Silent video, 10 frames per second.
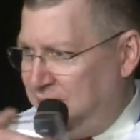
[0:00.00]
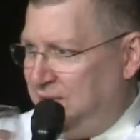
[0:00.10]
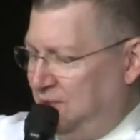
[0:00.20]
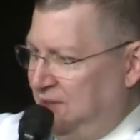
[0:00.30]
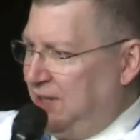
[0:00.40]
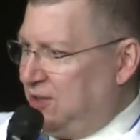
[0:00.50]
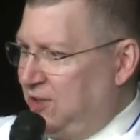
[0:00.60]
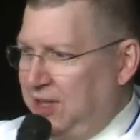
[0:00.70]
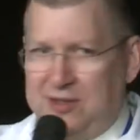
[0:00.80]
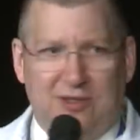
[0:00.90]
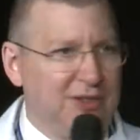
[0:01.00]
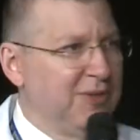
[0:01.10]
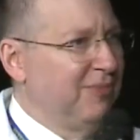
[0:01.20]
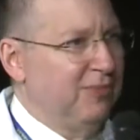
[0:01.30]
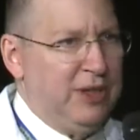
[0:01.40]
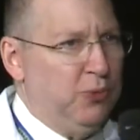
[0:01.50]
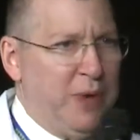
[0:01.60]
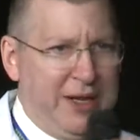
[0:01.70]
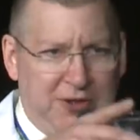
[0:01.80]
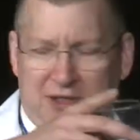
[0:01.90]
Yes. Yeah,
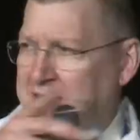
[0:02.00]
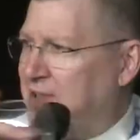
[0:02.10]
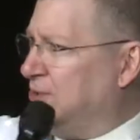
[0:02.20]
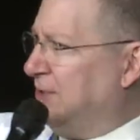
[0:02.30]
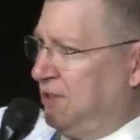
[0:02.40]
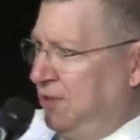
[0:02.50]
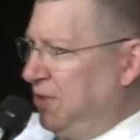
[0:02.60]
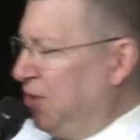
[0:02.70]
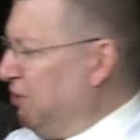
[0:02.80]
Wales does, the rest of you don't, or